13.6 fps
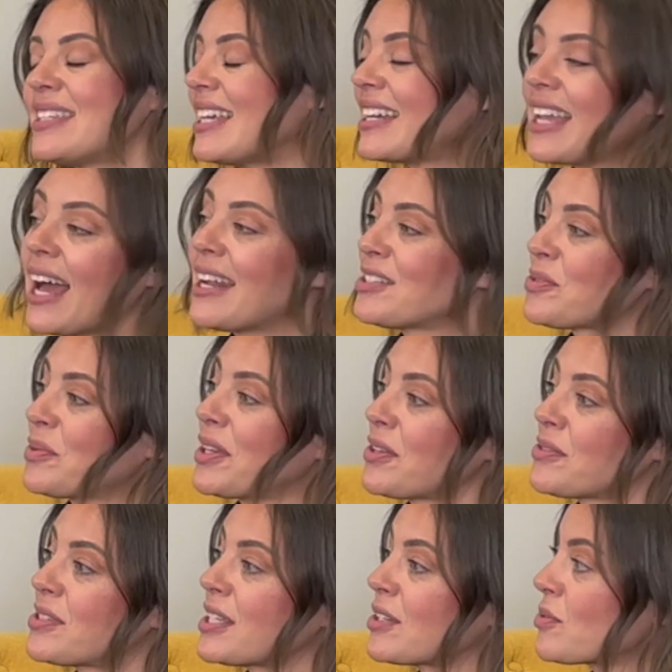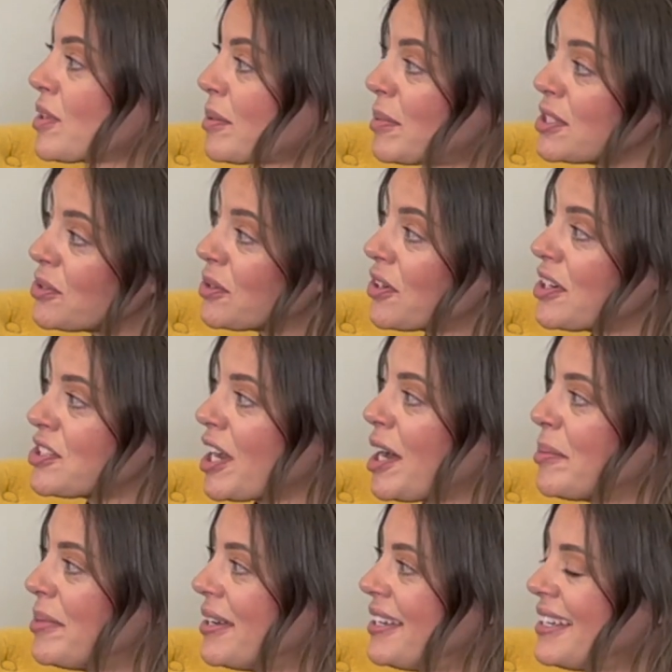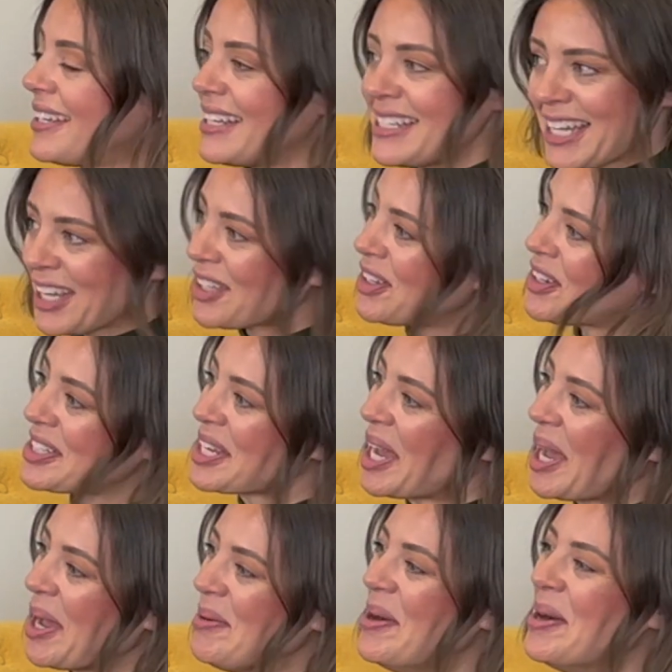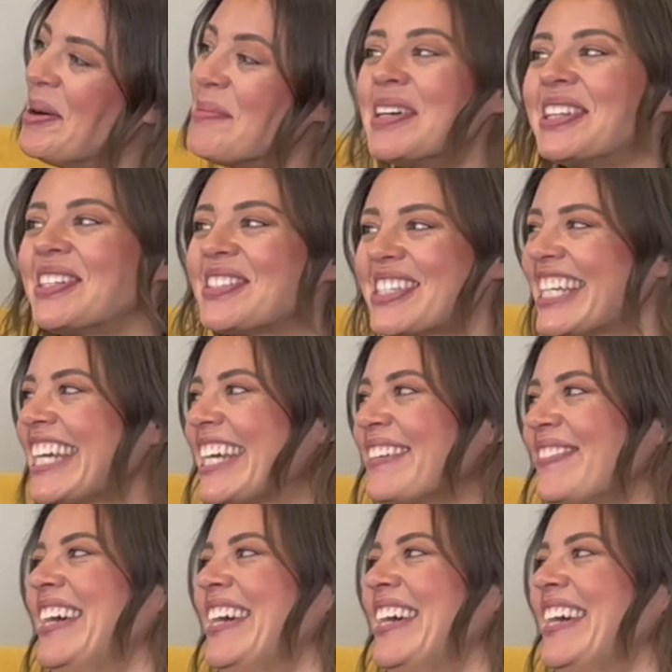Again, it's one of those things where they might do a great job and take a long time, but they're cheap.